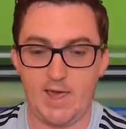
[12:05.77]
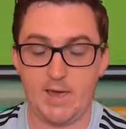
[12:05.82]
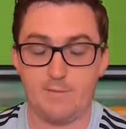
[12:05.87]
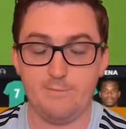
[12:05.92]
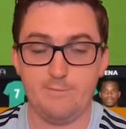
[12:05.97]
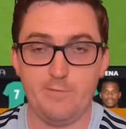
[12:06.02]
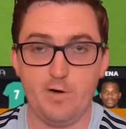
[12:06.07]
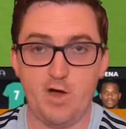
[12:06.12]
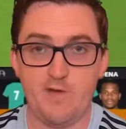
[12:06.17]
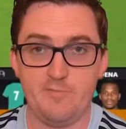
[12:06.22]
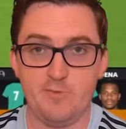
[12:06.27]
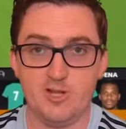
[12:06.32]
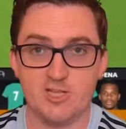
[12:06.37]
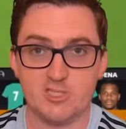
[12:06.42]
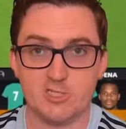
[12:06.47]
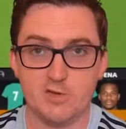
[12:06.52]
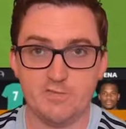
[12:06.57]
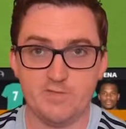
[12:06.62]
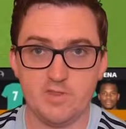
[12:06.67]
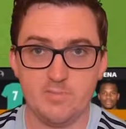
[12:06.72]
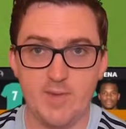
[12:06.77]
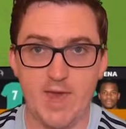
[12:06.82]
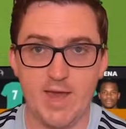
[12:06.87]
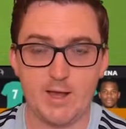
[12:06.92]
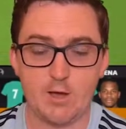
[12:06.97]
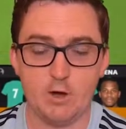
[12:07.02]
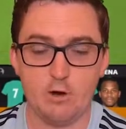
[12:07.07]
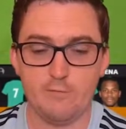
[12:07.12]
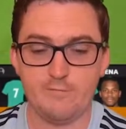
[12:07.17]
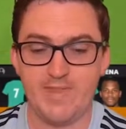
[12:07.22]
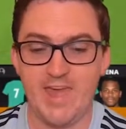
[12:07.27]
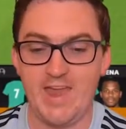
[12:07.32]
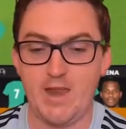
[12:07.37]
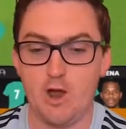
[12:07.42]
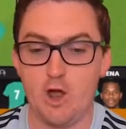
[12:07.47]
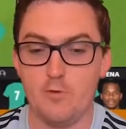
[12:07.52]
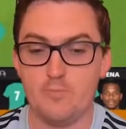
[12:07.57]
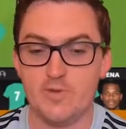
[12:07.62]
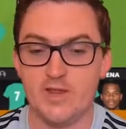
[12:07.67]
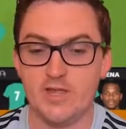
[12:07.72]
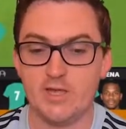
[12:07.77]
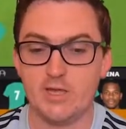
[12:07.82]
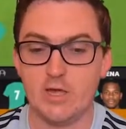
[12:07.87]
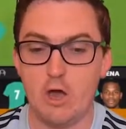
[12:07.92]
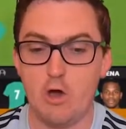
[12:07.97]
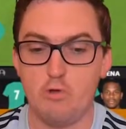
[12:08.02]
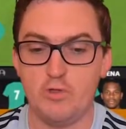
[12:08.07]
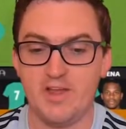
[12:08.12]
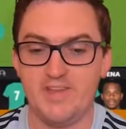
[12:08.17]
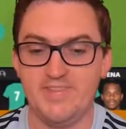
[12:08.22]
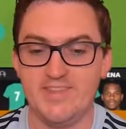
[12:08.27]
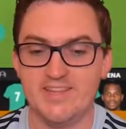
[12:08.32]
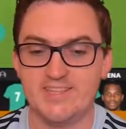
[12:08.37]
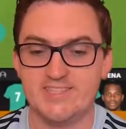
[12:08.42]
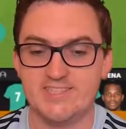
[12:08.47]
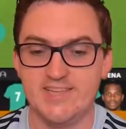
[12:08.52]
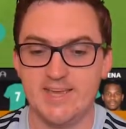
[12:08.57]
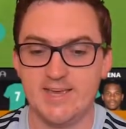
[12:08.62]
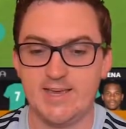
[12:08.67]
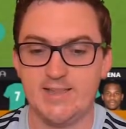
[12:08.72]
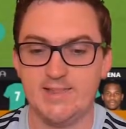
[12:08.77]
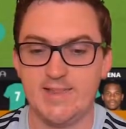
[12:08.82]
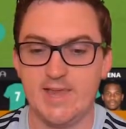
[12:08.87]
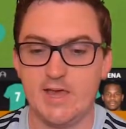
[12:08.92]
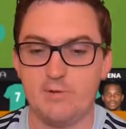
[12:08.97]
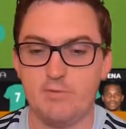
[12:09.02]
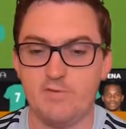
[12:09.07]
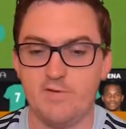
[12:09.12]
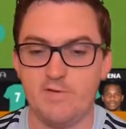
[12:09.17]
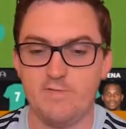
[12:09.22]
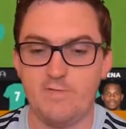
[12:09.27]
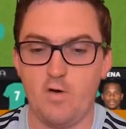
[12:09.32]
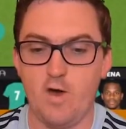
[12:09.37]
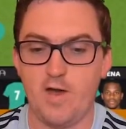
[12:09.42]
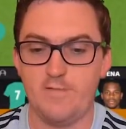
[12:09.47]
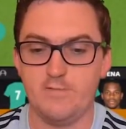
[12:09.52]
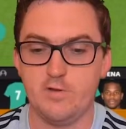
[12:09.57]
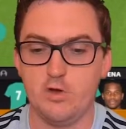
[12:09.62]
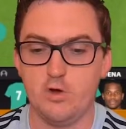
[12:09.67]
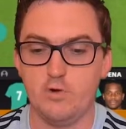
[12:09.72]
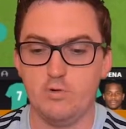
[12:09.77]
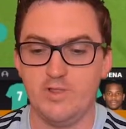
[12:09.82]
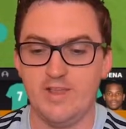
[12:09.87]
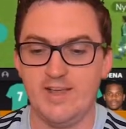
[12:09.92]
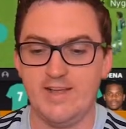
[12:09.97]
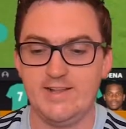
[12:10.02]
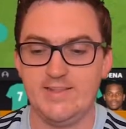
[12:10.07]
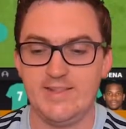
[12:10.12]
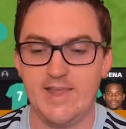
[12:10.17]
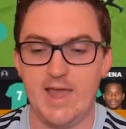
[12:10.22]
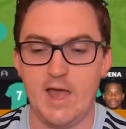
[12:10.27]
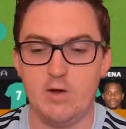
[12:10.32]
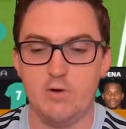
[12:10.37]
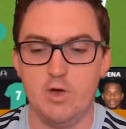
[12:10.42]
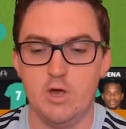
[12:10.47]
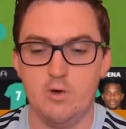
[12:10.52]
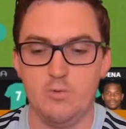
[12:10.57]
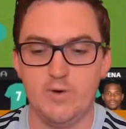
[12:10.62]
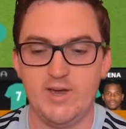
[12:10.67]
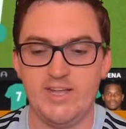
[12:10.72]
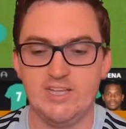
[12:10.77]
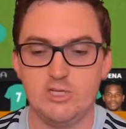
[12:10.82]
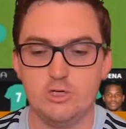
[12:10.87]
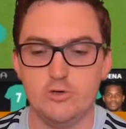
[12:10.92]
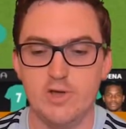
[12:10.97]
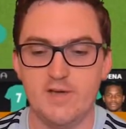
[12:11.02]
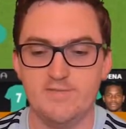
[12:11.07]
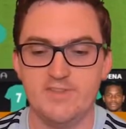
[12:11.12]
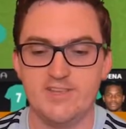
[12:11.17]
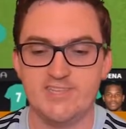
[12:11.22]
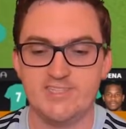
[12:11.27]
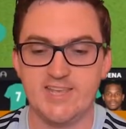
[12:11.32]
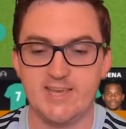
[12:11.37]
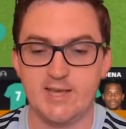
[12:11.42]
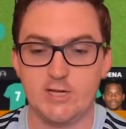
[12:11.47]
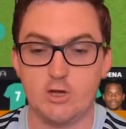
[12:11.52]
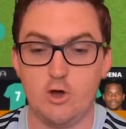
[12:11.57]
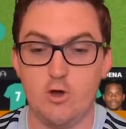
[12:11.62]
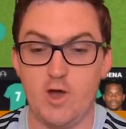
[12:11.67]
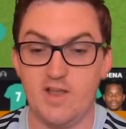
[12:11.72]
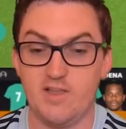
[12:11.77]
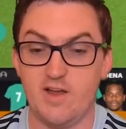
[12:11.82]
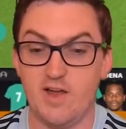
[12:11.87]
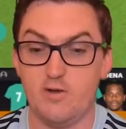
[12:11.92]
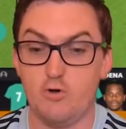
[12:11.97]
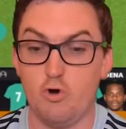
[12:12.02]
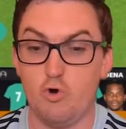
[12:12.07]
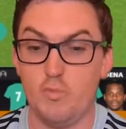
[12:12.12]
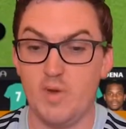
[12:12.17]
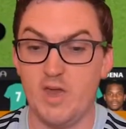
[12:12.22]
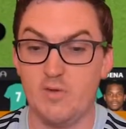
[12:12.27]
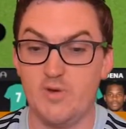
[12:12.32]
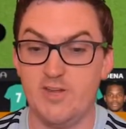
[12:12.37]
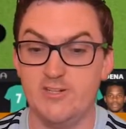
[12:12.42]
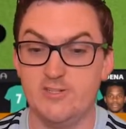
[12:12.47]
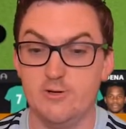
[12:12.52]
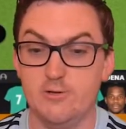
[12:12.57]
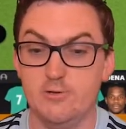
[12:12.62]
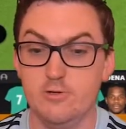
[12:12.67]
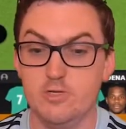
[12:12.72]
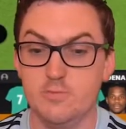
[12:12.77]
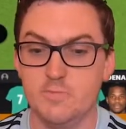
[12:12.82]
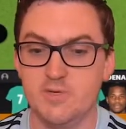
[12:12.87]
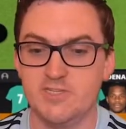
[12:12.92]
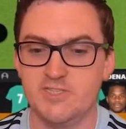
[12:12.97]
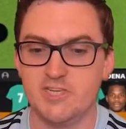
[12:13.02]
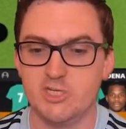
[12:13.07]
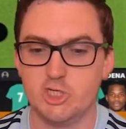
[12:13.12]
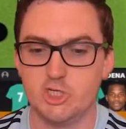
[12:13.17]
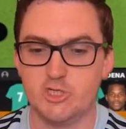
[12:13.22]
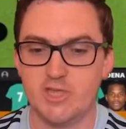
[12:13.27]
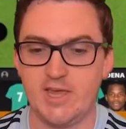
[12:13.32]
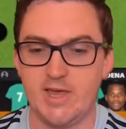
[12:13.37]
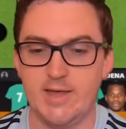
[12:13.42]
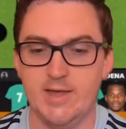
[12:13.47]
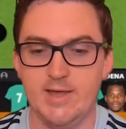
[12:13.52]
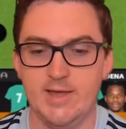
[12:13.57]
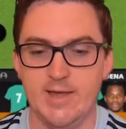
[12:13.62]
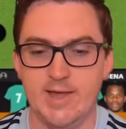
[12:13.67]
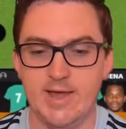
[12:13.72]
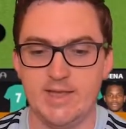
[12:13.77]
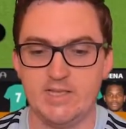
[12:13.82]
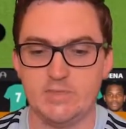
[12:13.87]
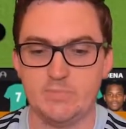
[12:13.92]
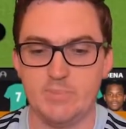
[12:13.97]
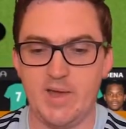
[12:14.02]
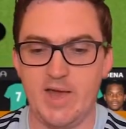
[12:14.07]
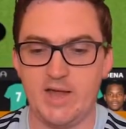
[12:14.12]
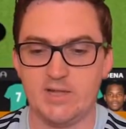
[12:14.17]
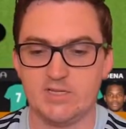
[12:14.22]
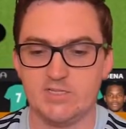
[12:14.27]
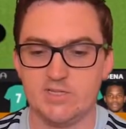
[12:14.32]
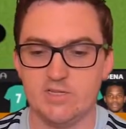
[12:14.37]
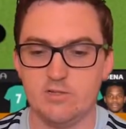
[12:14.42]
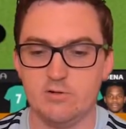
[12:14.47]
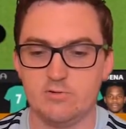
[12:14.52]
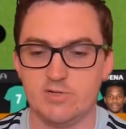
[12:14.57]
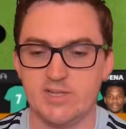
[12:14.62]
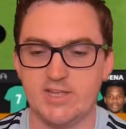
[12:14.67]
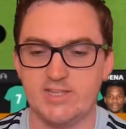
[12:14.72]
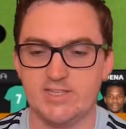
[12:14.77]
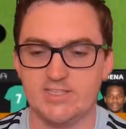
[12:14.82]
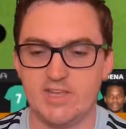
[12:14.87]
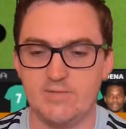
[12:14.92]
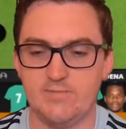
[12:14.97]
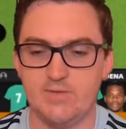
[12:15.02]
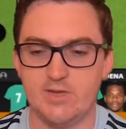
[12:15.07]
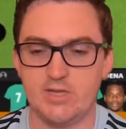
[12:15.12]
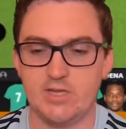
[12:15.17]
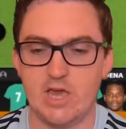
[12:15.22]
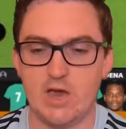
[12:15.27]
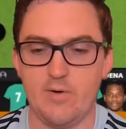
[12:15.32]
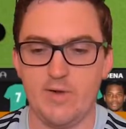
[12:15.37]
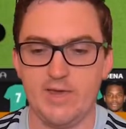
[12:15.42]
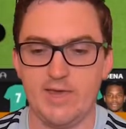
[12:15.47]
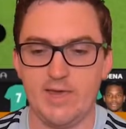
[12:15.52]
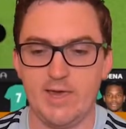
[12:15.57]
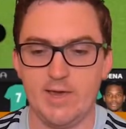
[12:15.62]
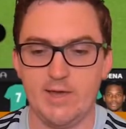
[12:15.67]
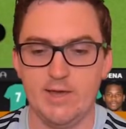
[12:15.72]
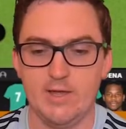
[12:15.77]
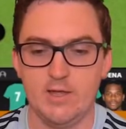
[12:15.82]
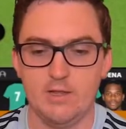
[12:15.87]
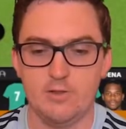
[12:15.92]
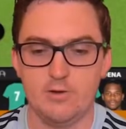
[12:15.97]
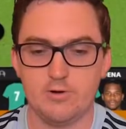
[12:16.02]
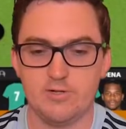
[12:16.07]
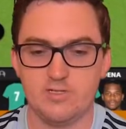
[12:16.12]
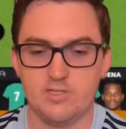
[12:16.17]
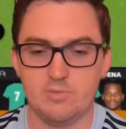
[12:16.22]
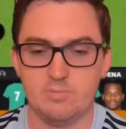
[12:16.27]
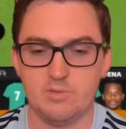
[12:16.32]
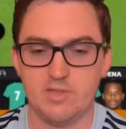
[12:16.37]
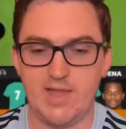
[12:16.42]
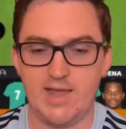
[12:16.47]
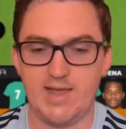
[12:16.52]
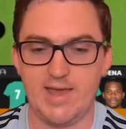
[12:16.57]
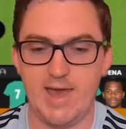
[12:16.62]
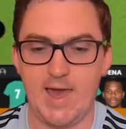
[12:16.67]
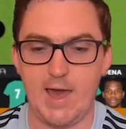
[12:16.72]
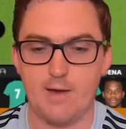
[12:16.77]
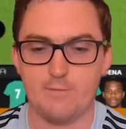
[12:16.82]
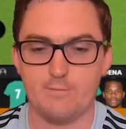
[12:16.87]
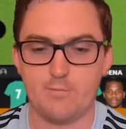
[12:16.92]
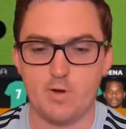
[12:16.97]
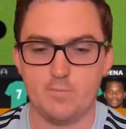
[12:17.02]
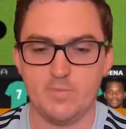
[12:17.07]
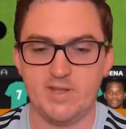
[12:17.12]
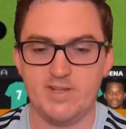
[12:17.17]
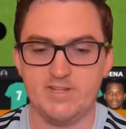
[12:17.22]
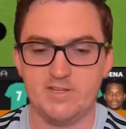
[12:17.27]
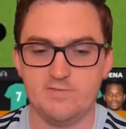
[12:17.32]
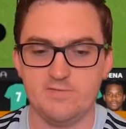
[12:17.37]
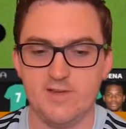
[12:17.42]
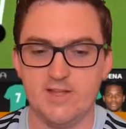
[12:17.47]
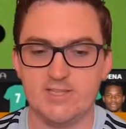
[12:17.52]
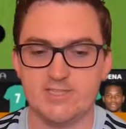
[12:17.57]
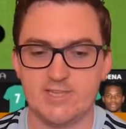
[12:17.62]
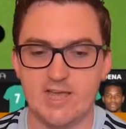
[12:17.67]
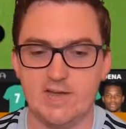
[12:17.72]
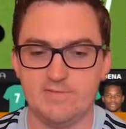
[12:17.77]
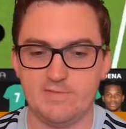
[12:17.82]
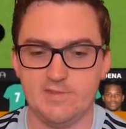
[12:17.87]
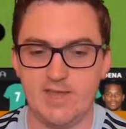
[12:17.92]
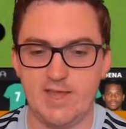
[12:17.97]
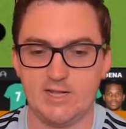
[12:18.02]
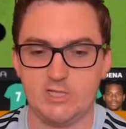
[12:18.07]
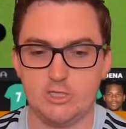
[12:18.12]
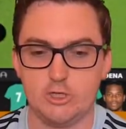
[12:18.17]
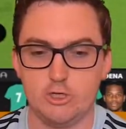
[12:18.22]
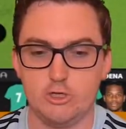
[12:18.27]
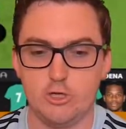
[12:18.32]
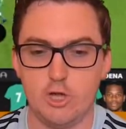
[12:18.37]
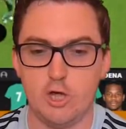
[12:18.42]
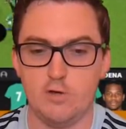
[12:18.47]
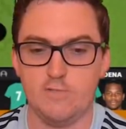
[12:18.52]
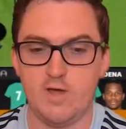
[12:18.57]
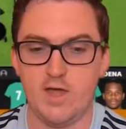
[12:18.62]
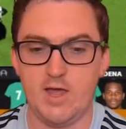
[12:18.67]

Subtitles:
And 5 minutes off the back of that opening goal in the second leg with a 5-0 lead now, we do have the second highlight, albeit we do lose possession there as Partyzan look to get something going here, looking to play out from their defence after that turnover.